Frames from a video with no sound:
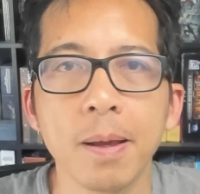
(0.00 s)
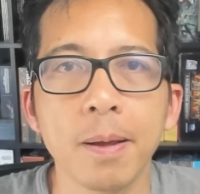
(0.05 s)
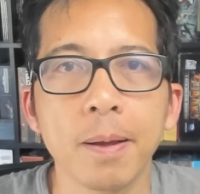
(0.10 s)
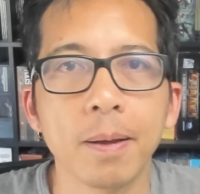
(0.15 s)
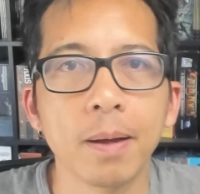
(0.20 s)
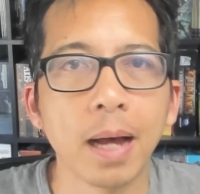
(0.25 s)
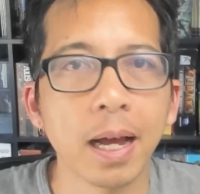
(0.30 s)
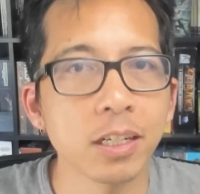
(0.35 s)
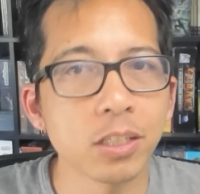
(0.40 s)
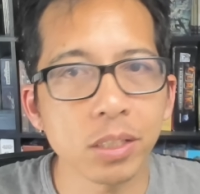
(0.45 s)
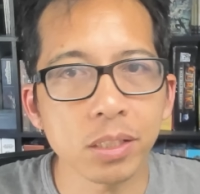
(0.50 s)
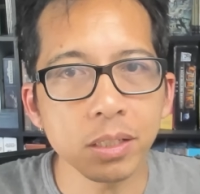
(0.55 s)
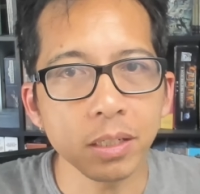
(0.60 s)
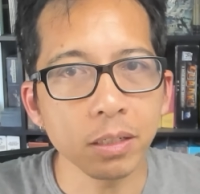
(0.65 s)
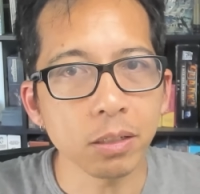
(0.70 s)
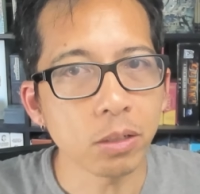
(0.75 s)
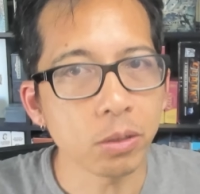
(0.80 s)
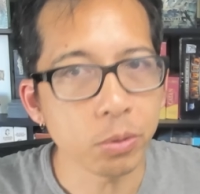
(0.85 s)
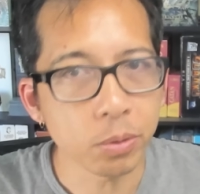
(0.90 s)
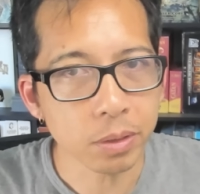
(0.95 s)
I just
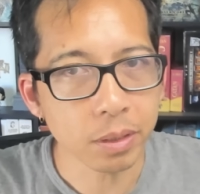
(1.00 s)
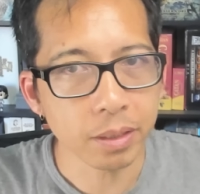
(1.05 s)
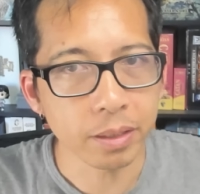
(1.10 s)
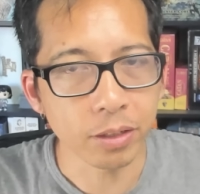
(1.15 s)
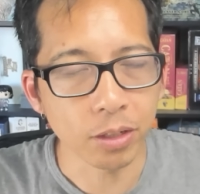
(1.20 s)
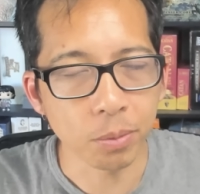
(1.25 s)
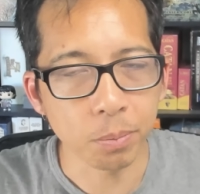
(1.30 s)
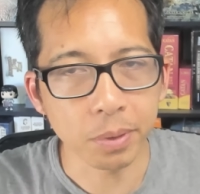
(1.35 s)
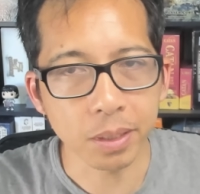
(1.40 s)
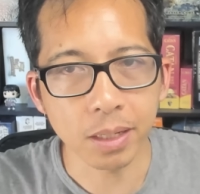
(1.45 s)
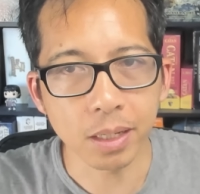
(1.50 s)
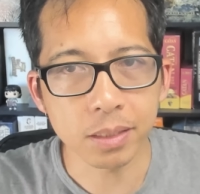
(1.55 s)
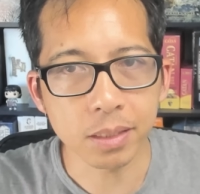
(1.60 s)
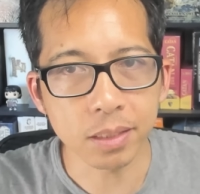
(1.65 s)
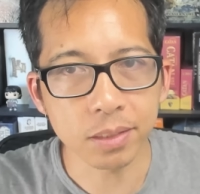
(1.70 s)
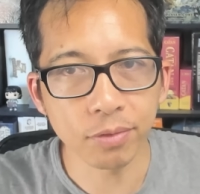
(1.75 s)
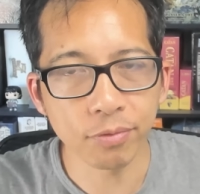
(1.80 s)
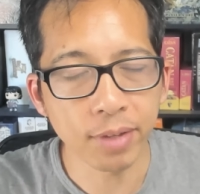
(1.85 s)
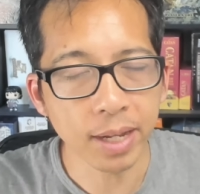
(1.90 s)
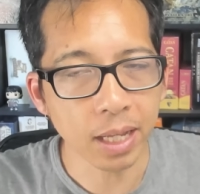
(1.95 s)
include it here because
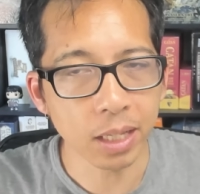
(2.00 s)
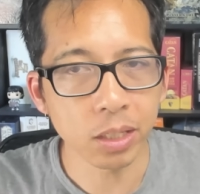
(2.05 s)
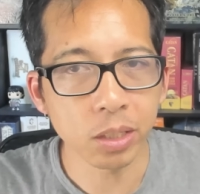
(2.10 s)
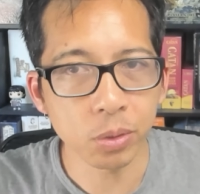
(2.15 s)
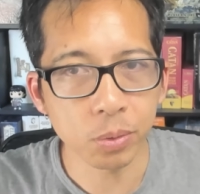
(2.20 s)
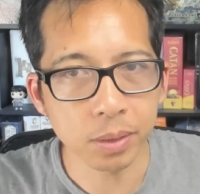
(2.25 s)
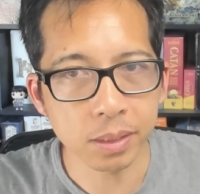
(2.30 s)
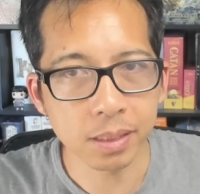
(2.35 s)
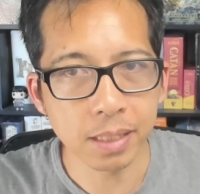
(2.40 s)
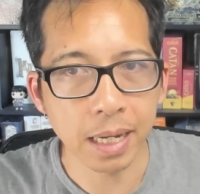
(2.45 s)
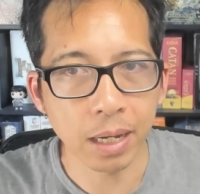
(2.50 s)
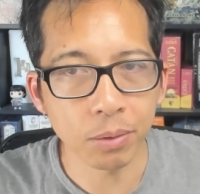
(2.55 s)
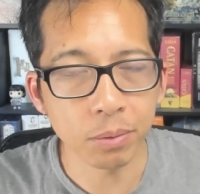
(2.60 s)
its value is now